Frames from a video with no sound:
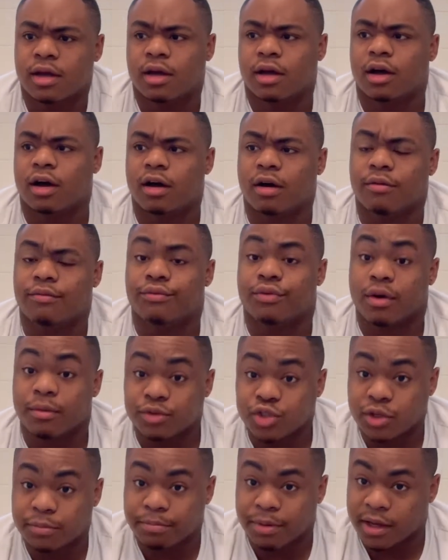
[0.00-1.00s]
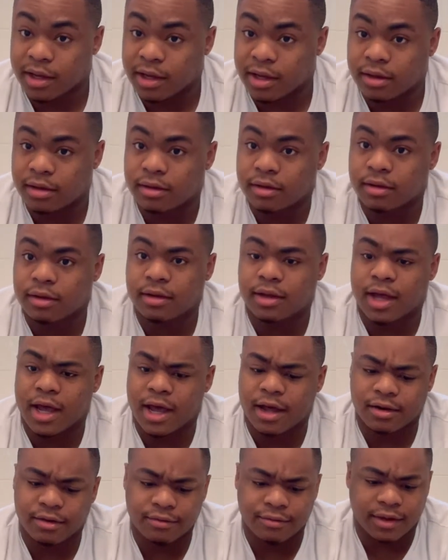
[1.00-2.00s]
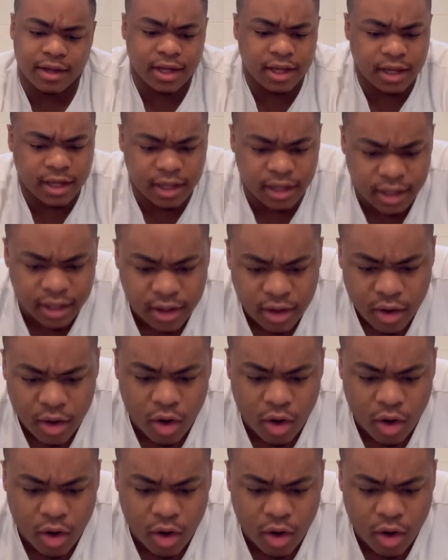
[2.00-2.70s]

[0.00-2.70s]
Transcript: from Japan out of a